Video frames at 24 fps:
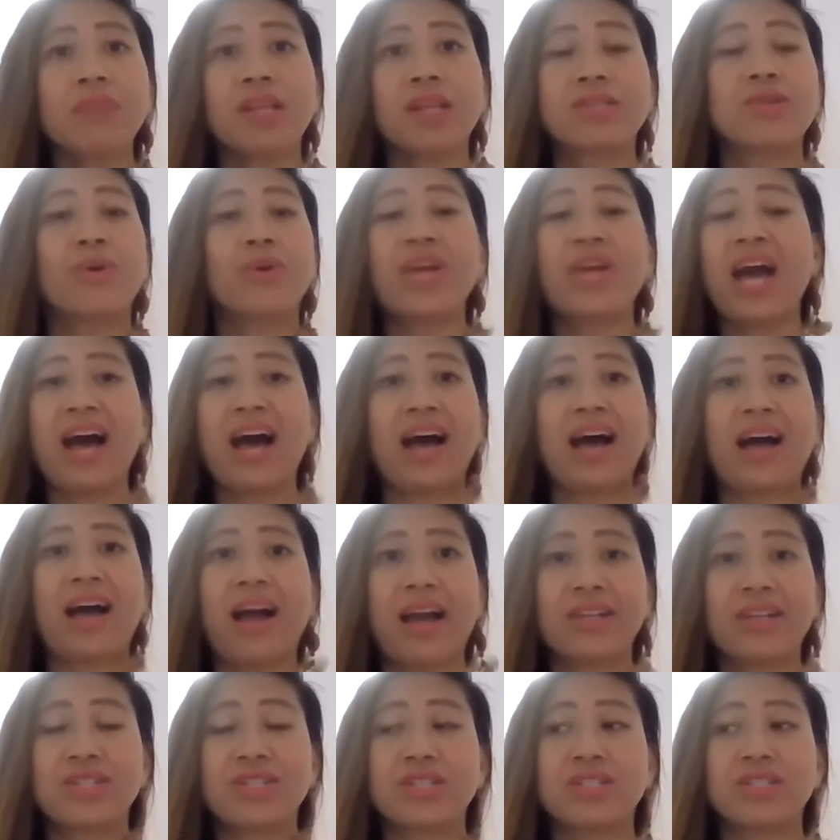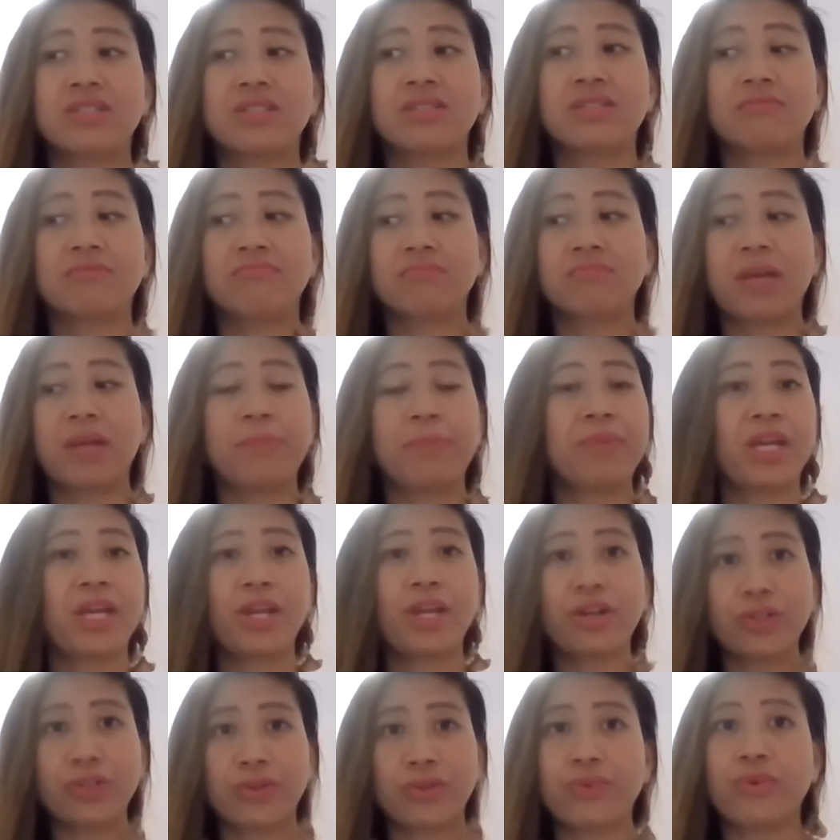So yeah, I'm
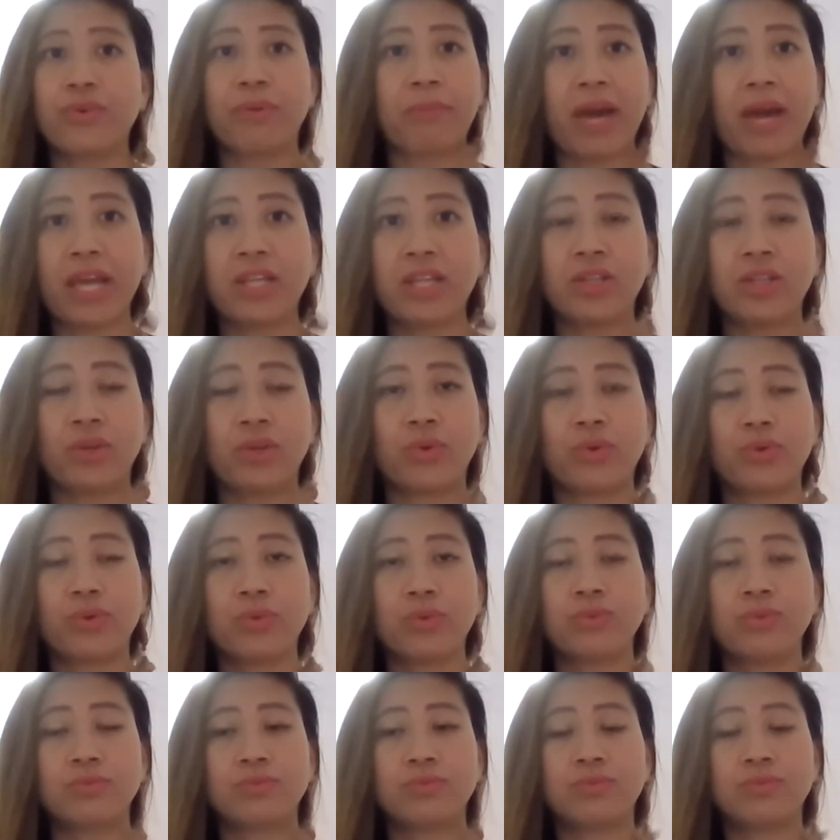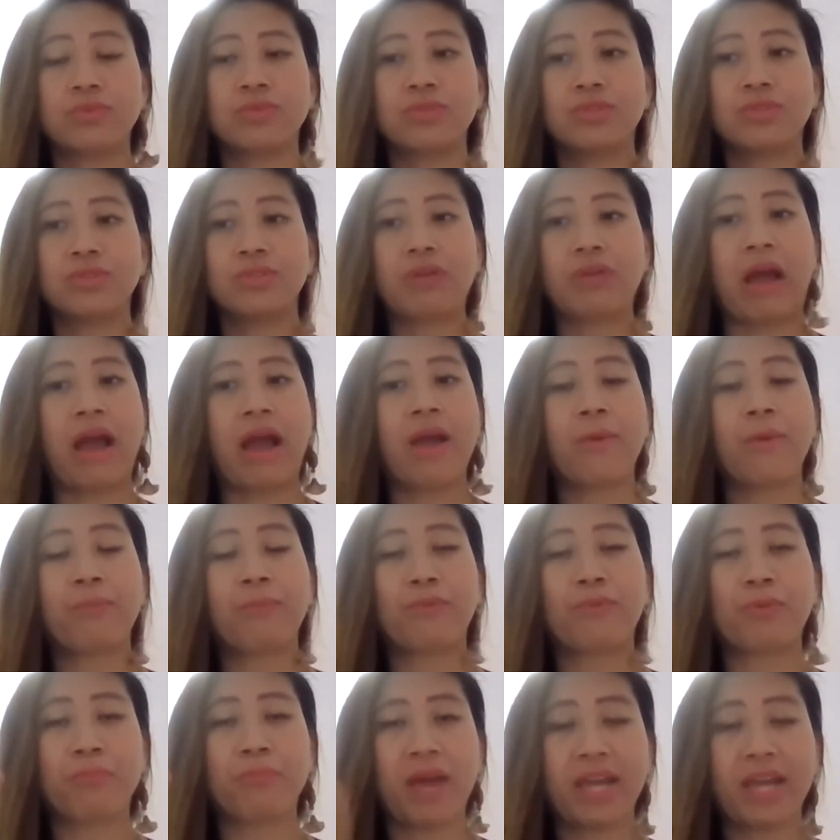here to remind you. I'm
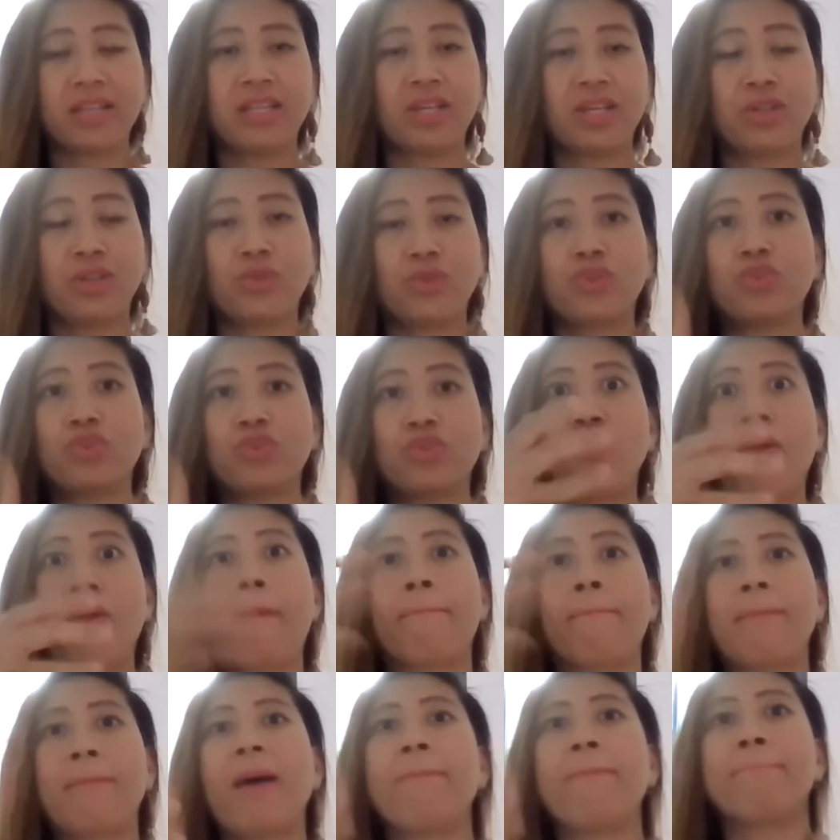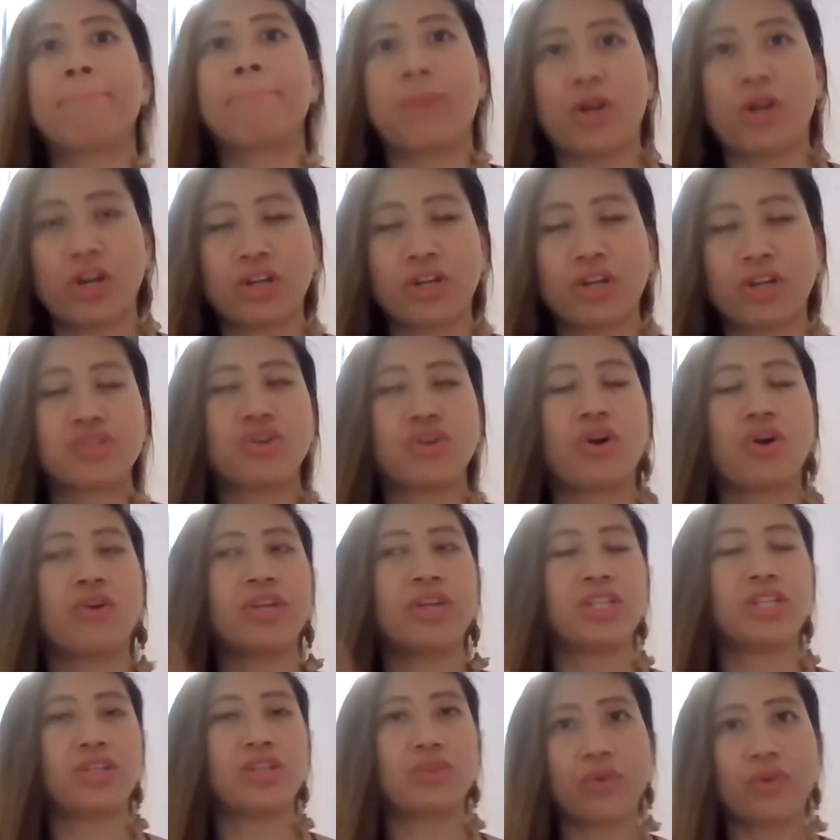reminding you to remember, because you
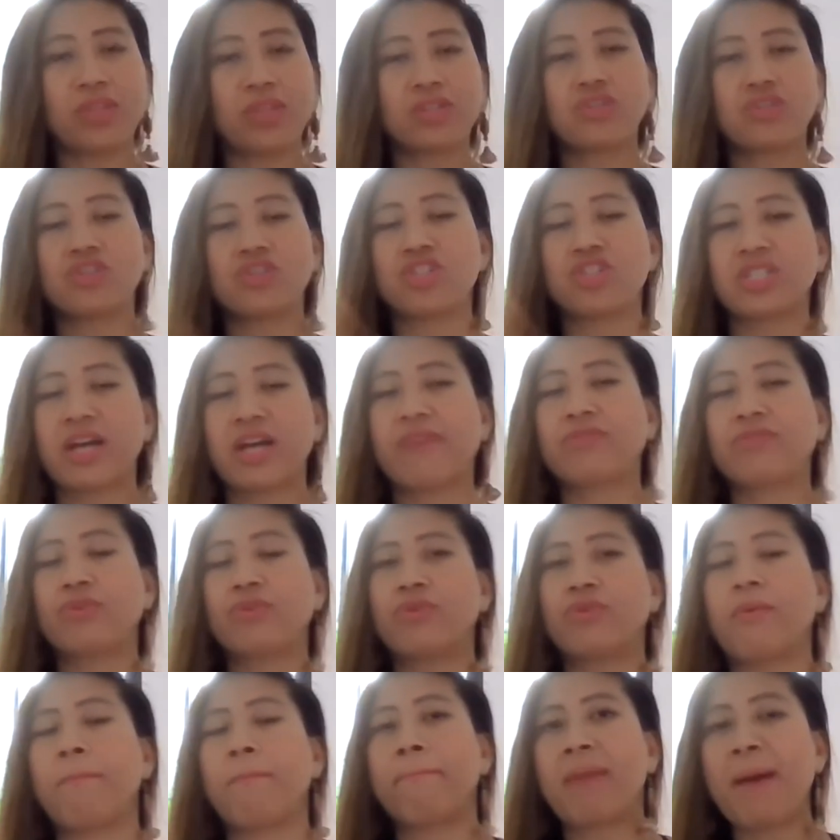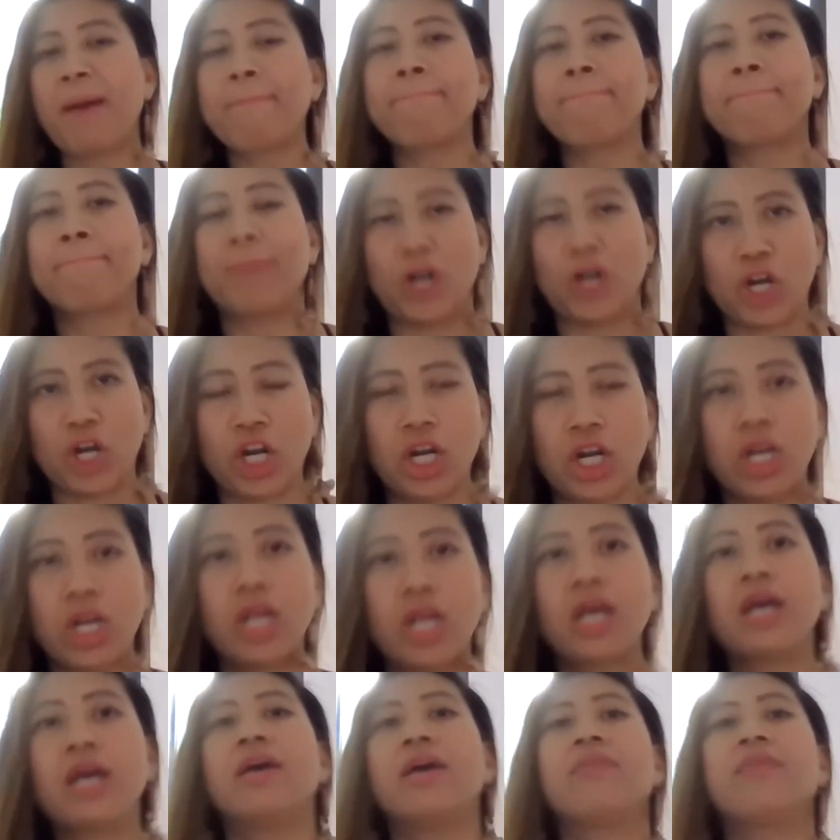already know this, you just have to remember
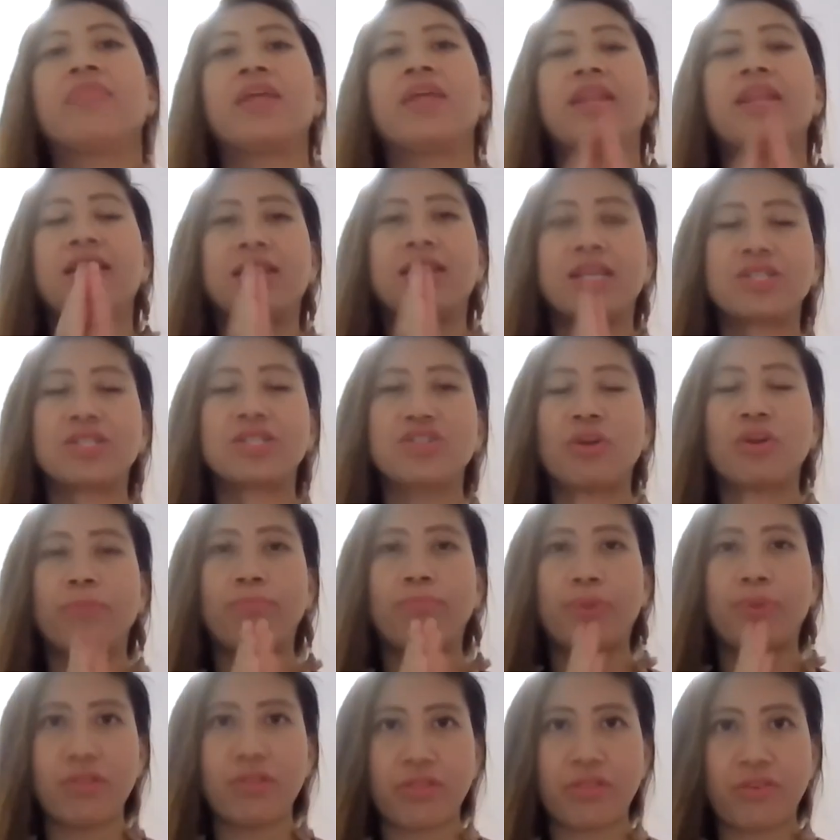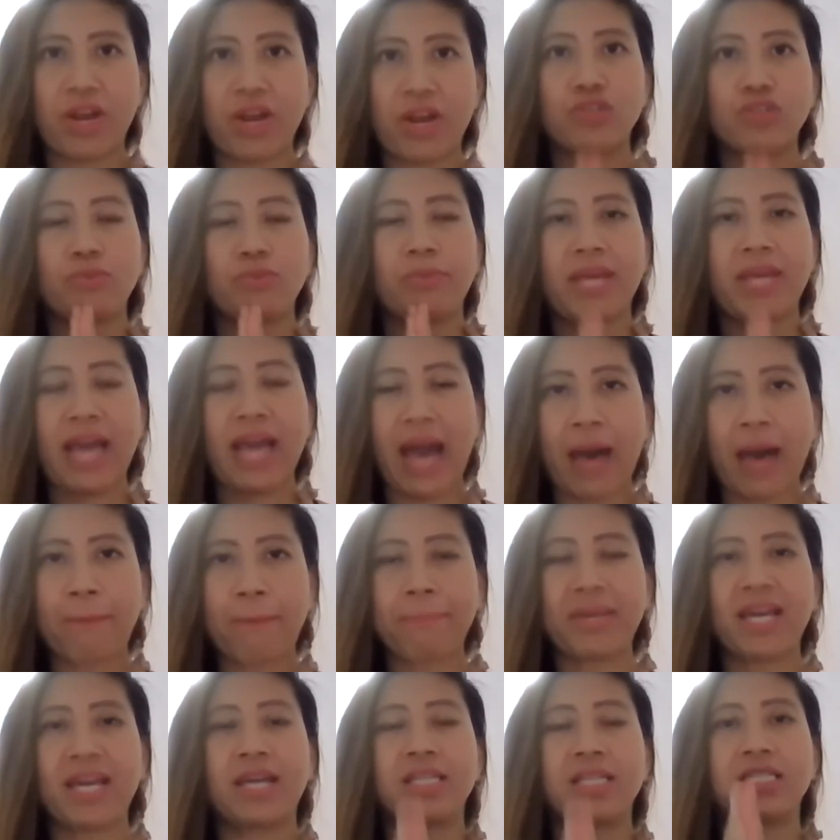that it is your birthright to be
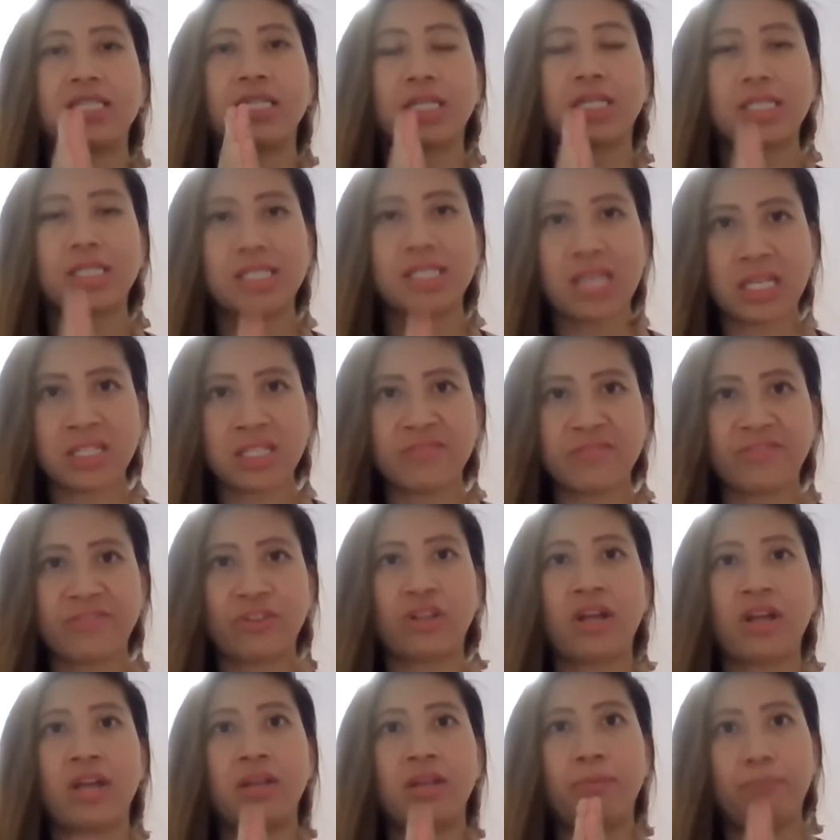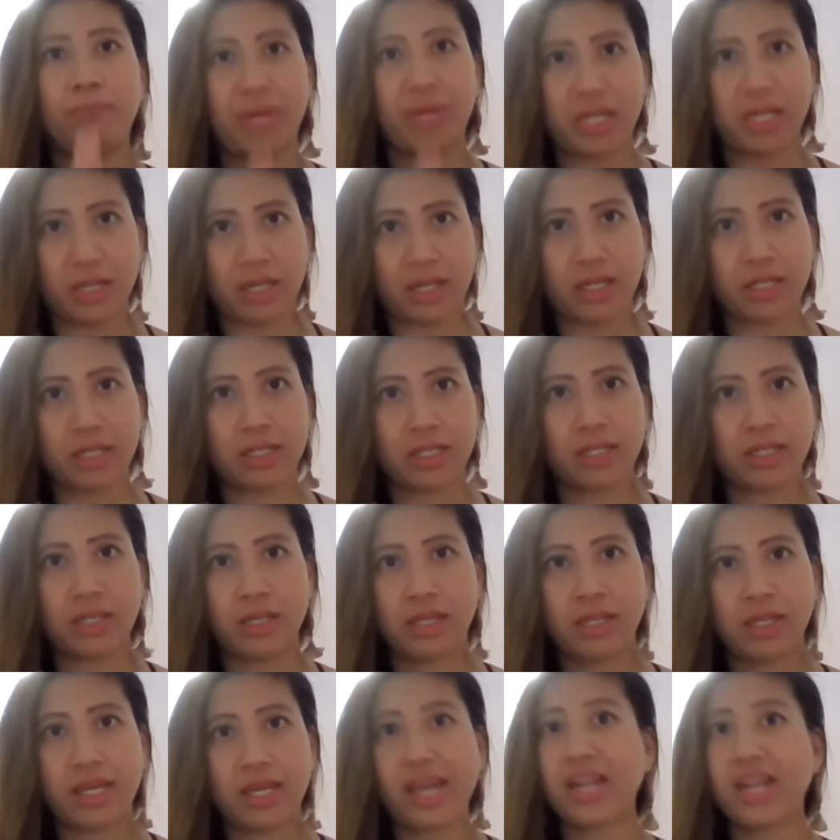happy and successful and abundant.
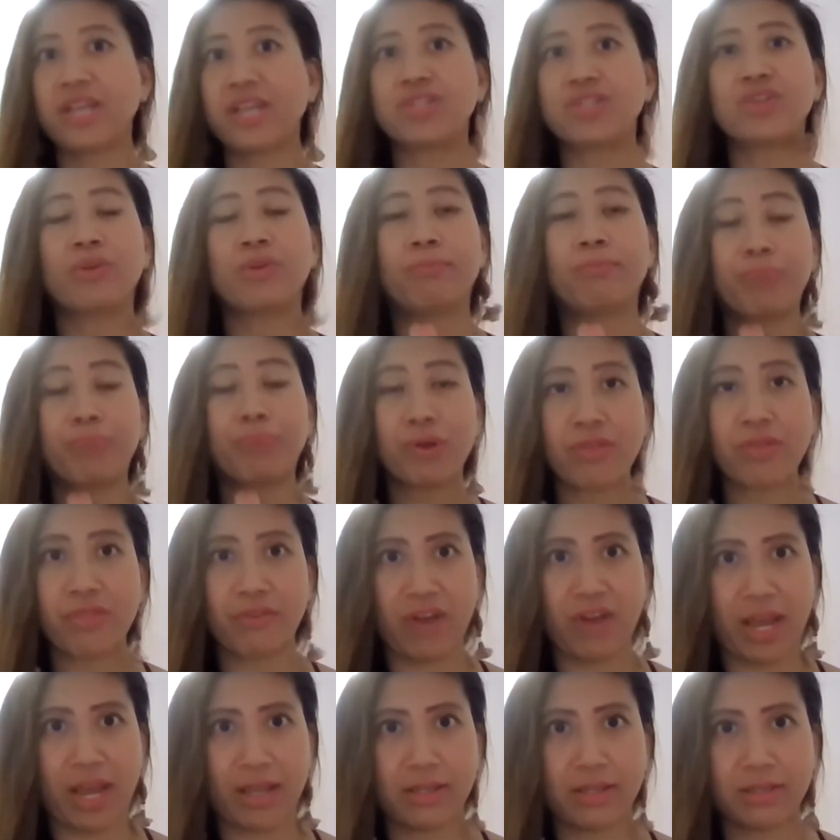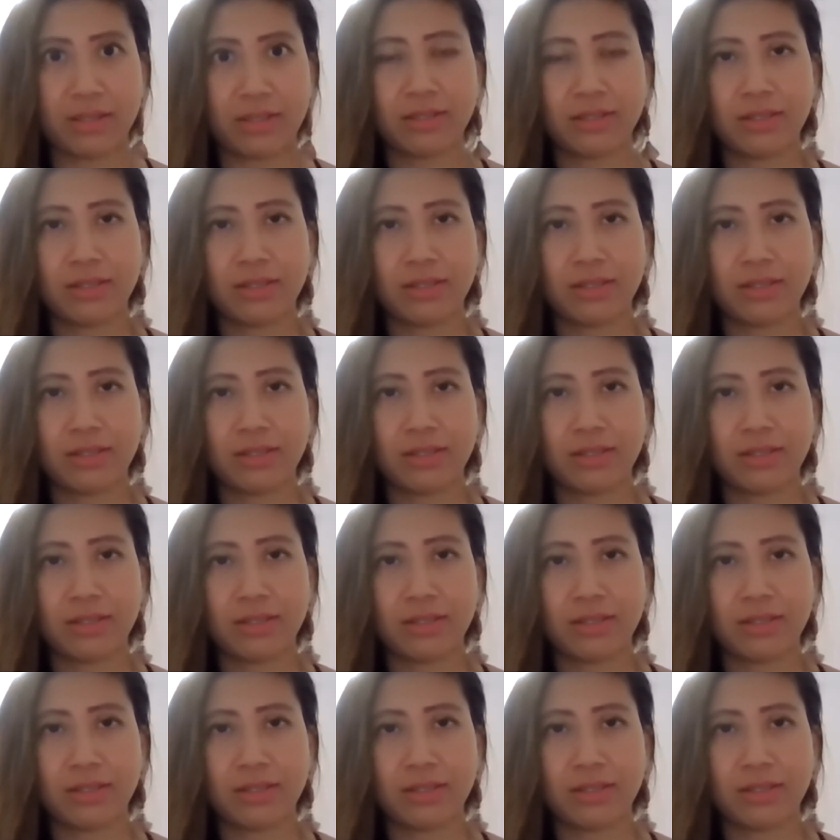It is birthright.